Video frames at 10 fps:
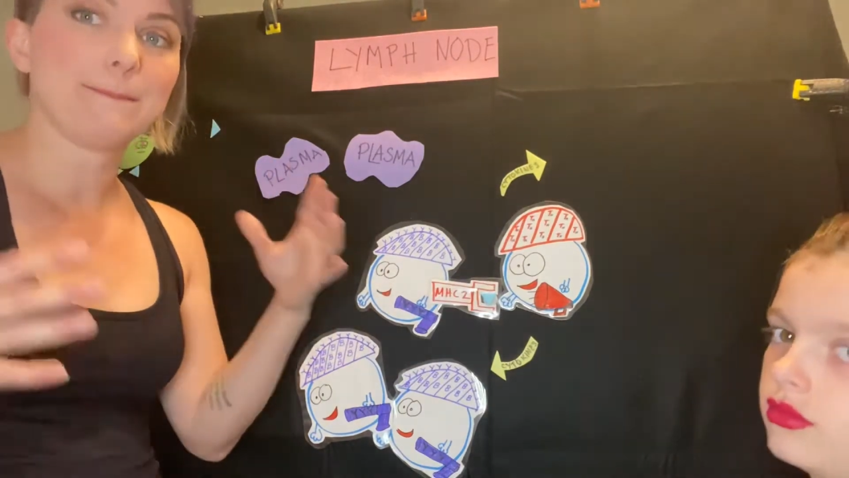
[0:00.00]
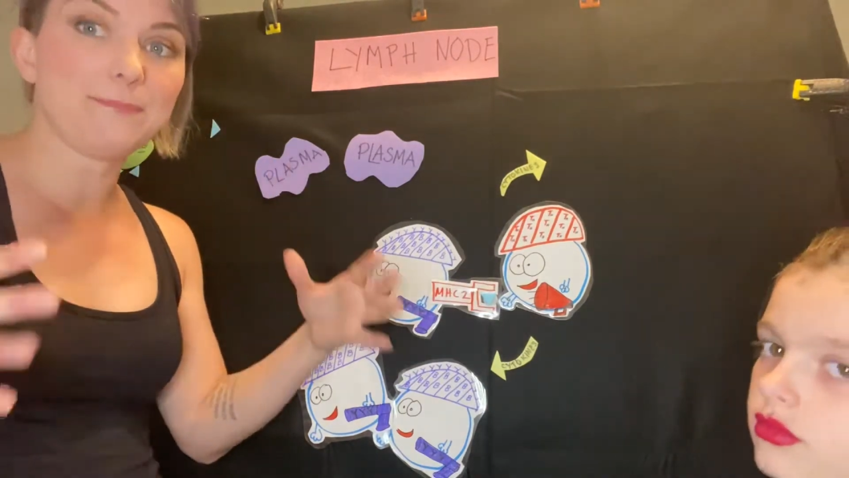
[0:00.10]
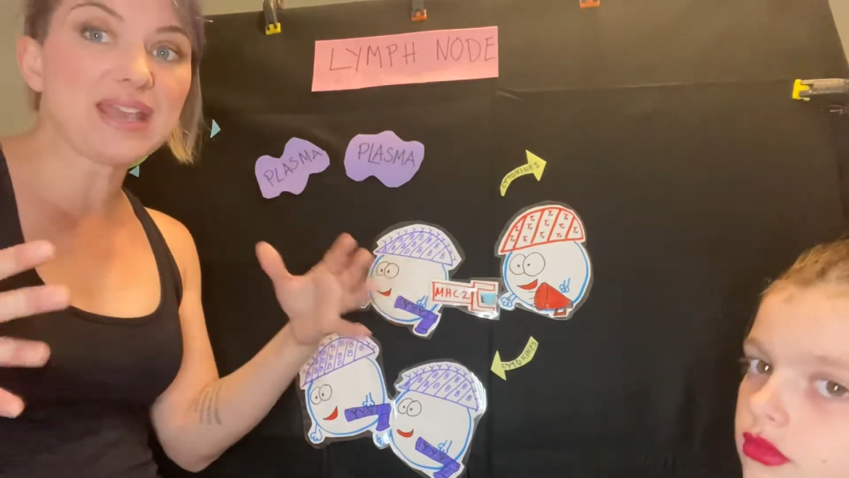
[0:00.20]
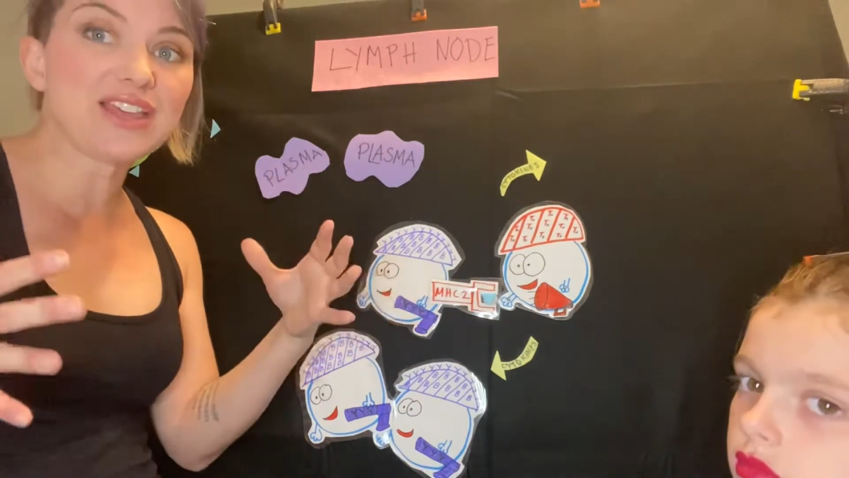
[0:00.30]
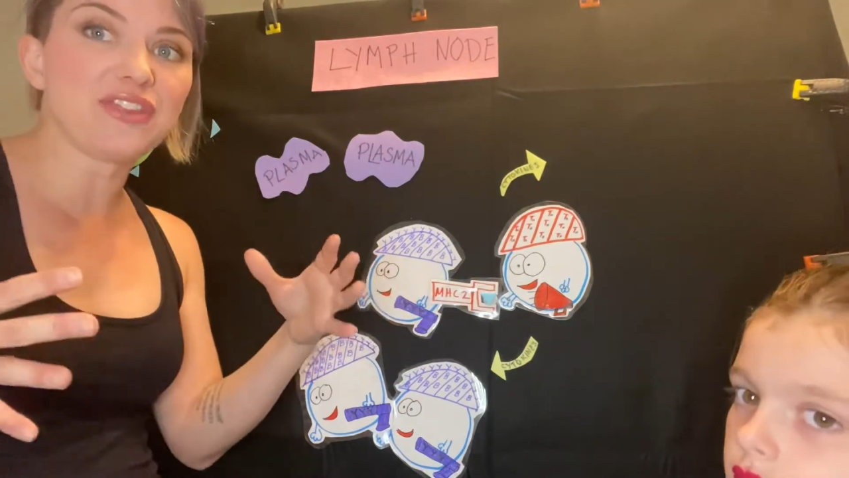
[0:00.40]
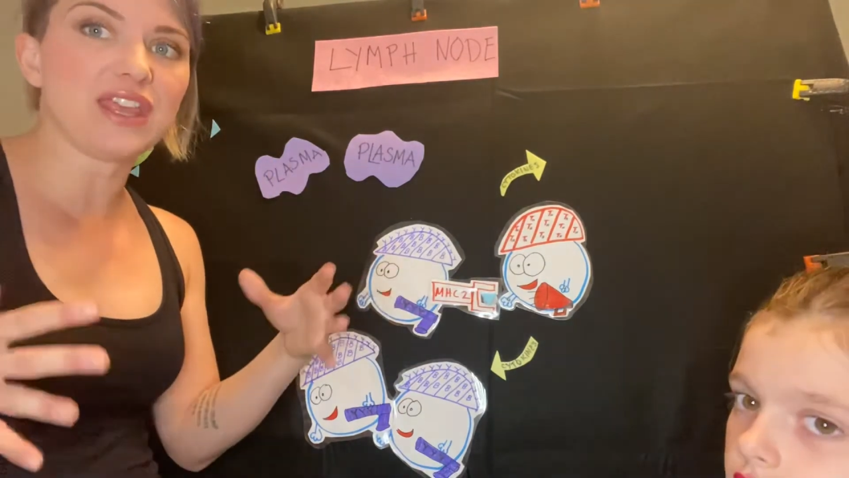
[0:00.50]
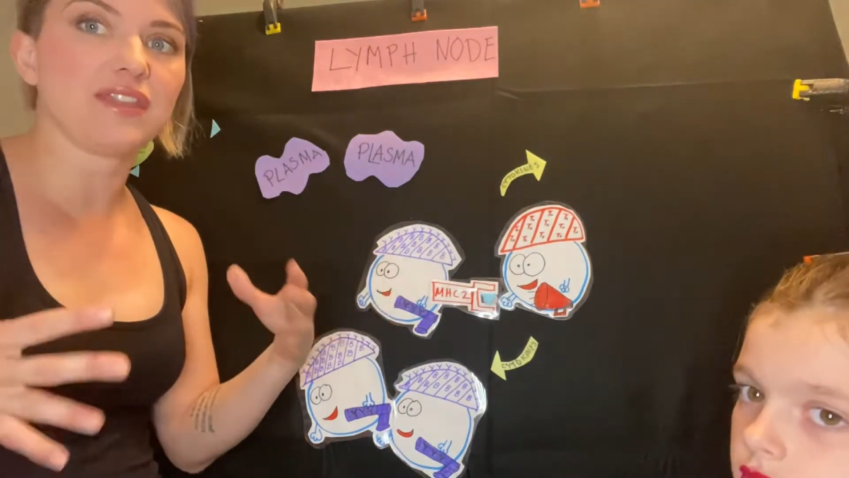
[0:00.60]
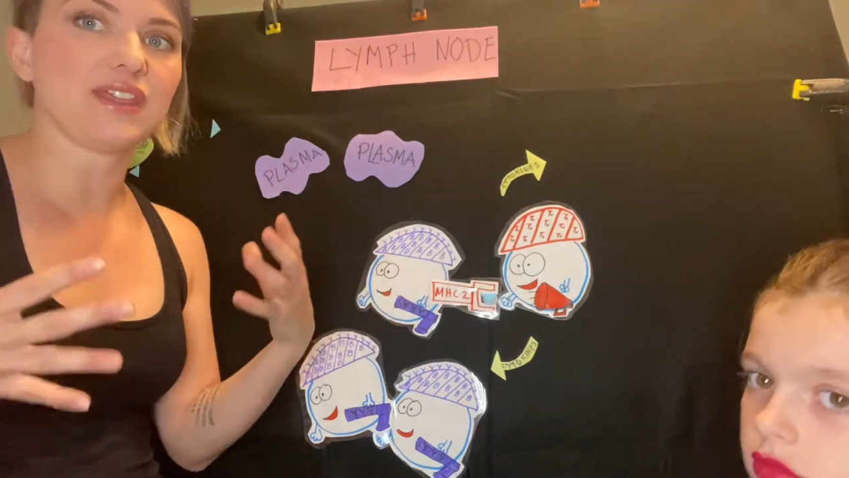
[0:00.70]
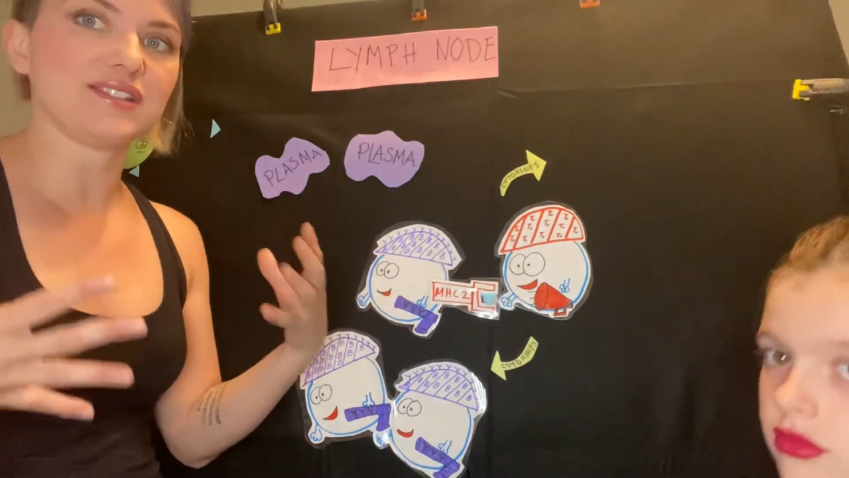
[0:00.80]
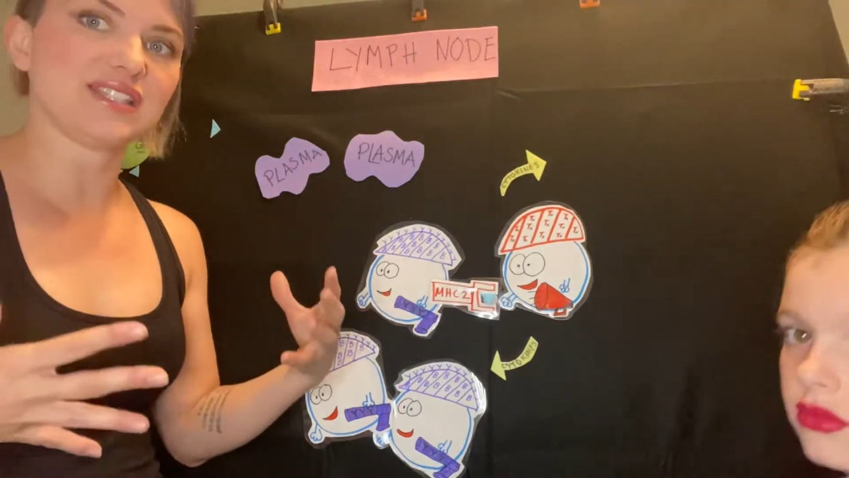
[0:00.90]
big
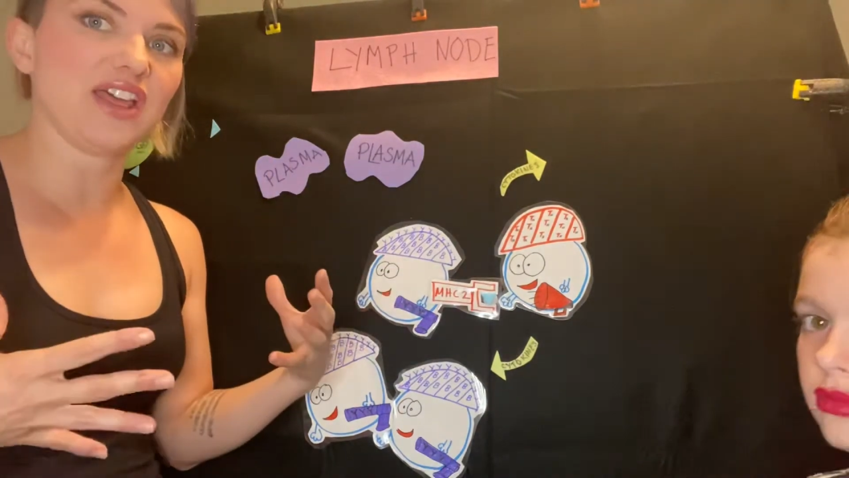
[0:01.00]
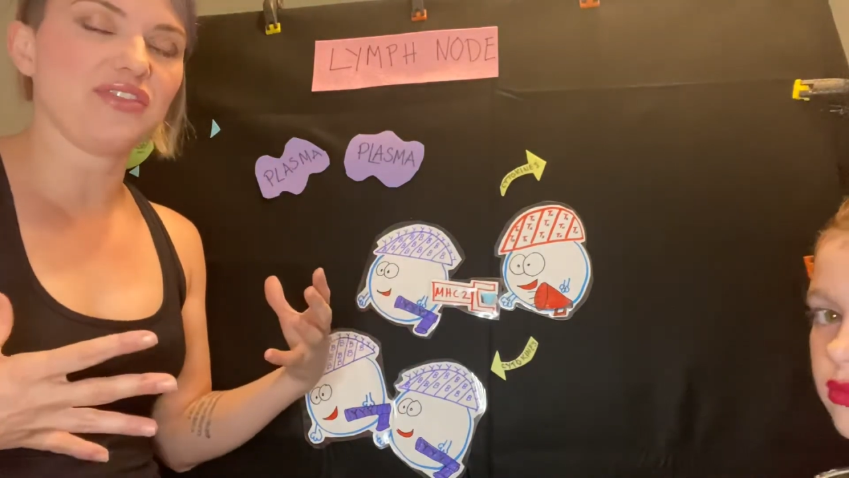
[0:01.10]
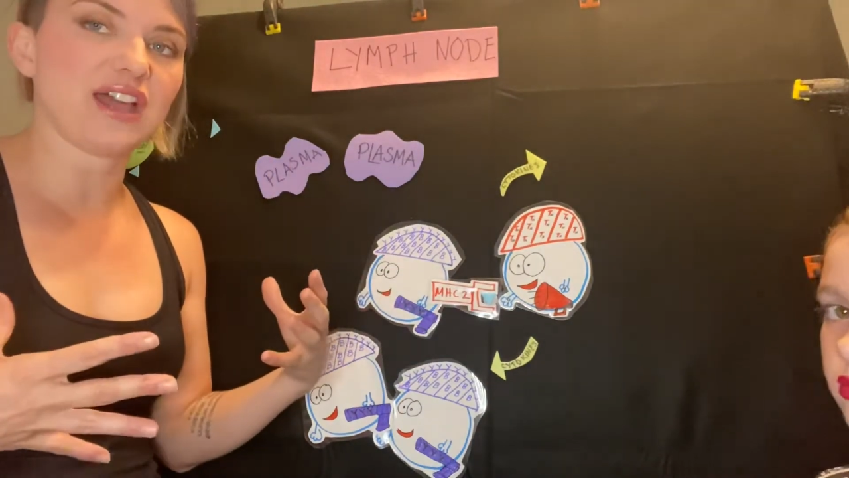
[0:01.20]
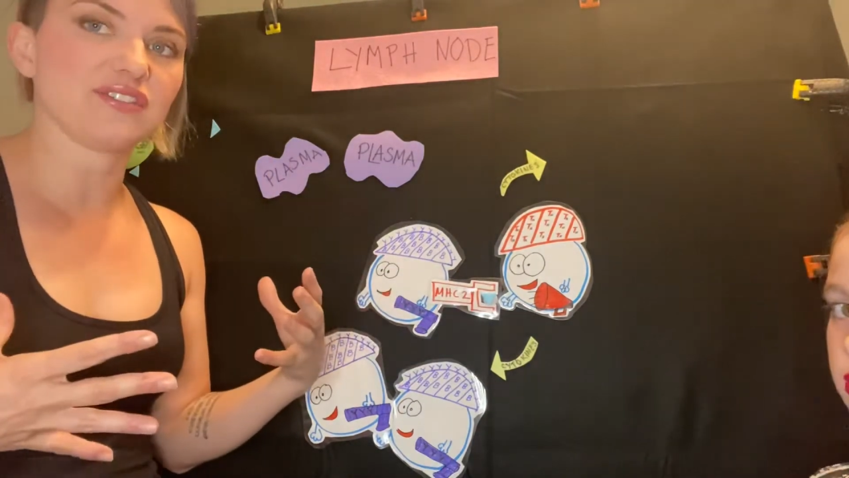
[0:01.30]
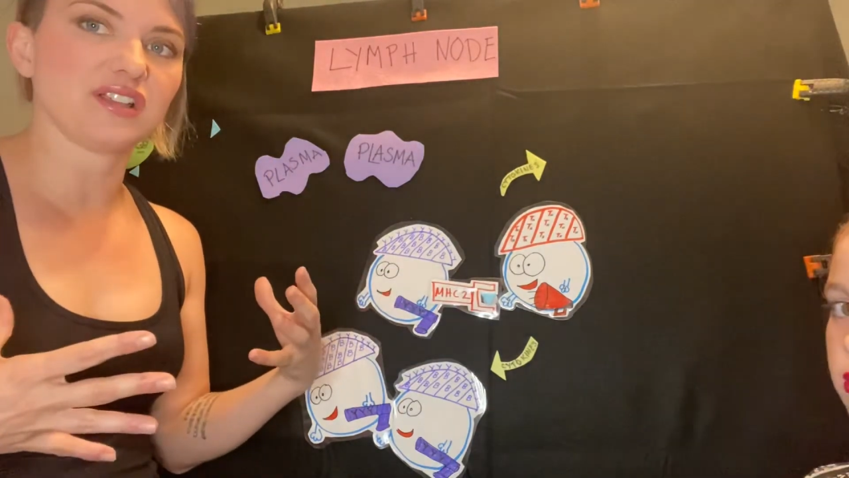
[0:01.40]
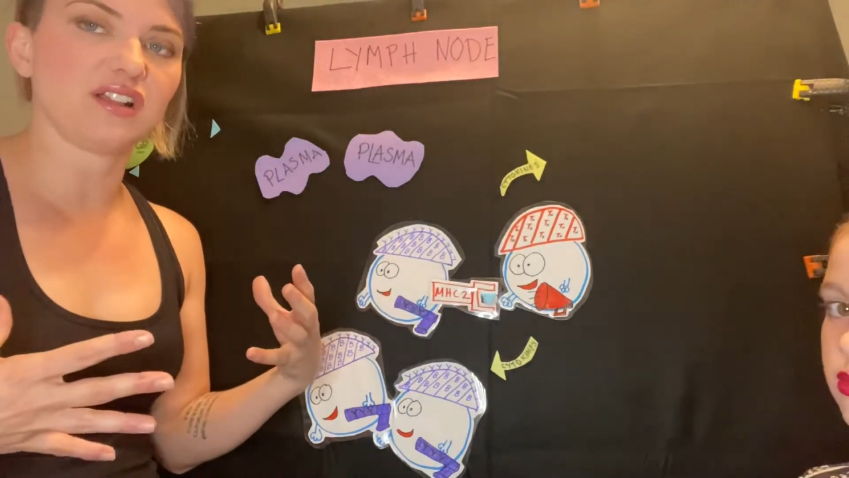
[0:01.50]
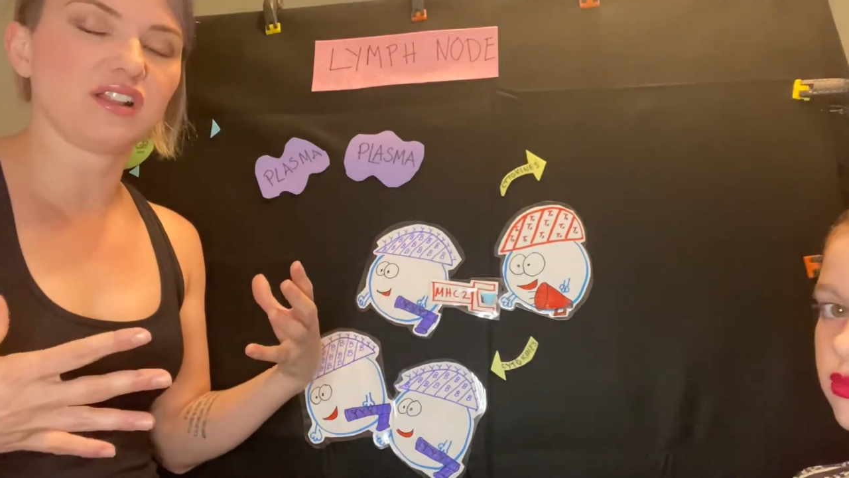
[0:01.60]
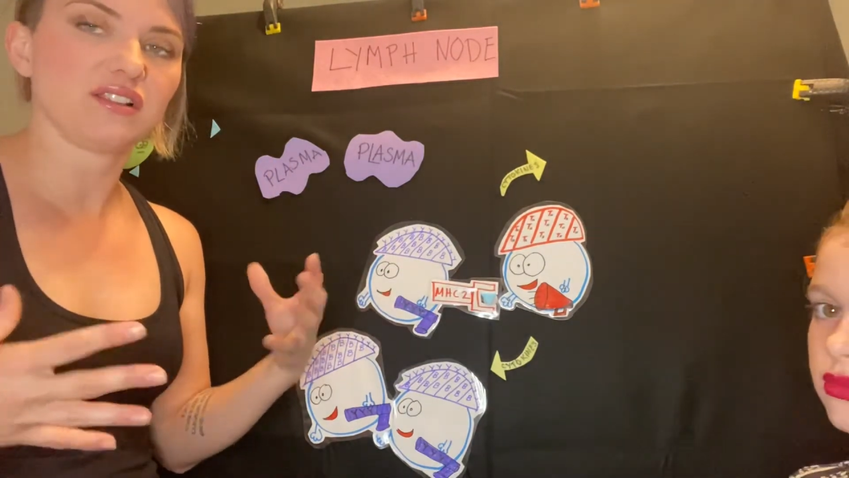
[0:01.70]
thing that's 10,000